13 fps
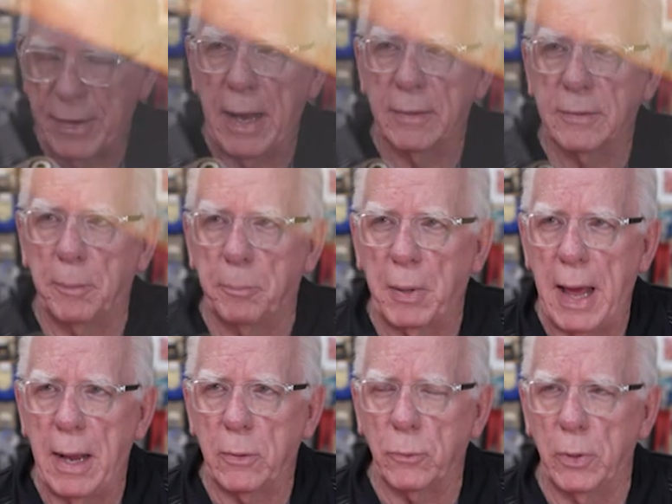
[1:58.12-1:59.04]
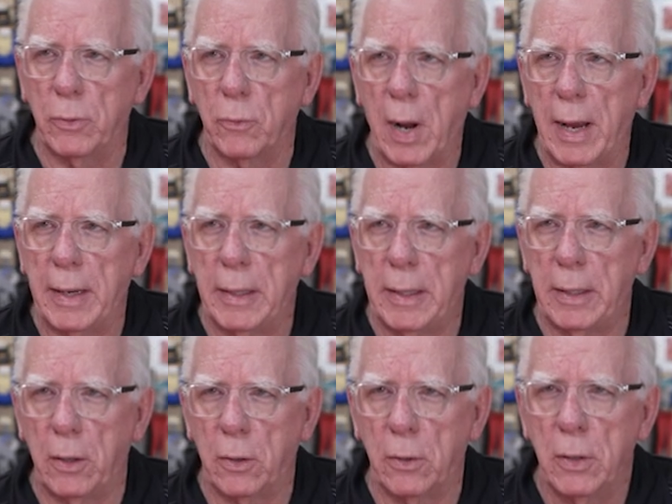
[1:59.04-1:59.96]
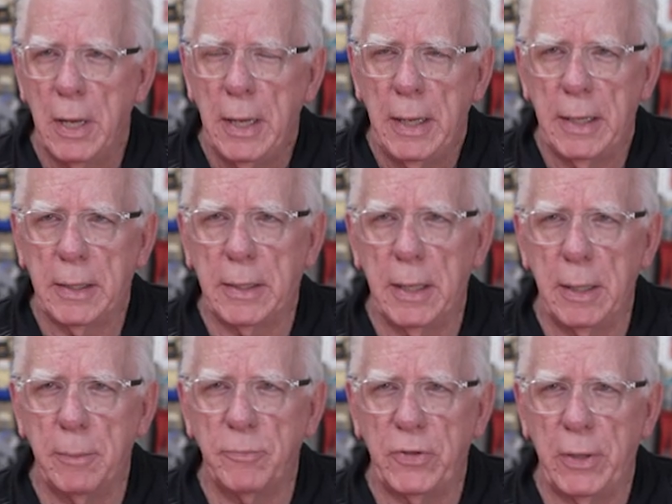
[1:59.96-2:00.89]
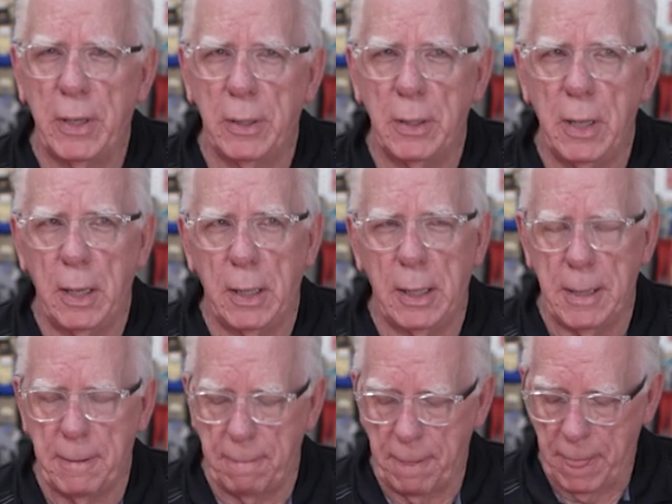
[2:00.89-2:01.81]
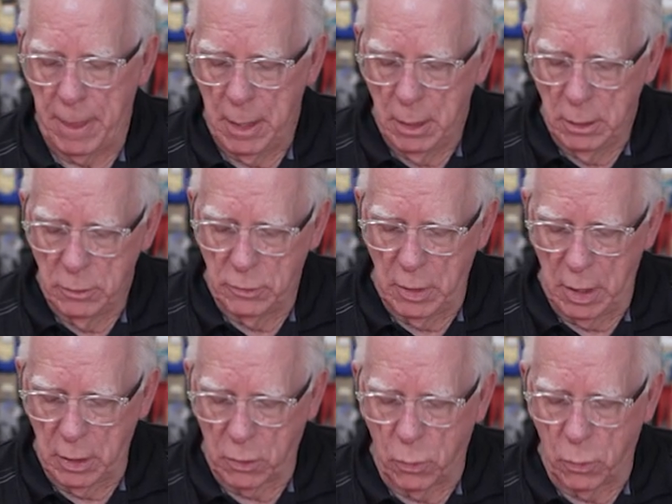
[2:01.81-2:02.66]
got the black one right here. It comes in, um, the, of